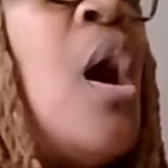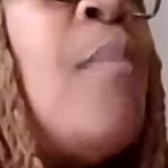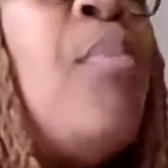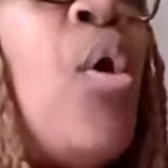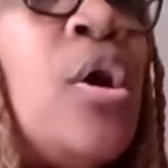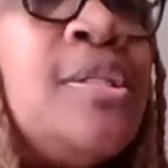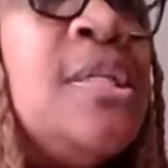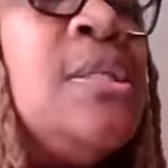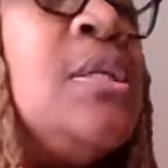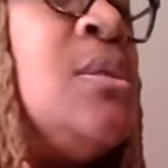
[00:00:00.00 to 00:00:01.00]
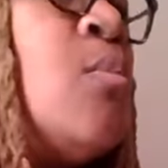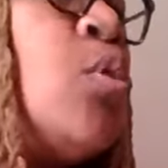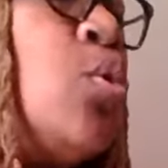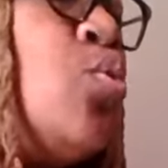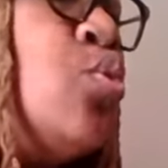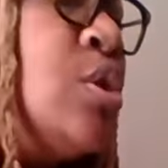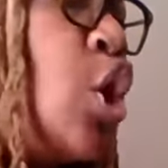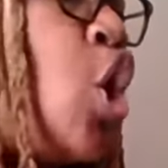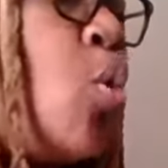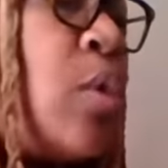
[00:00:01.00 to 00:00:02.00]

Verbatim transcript: a boss this is someone who's a go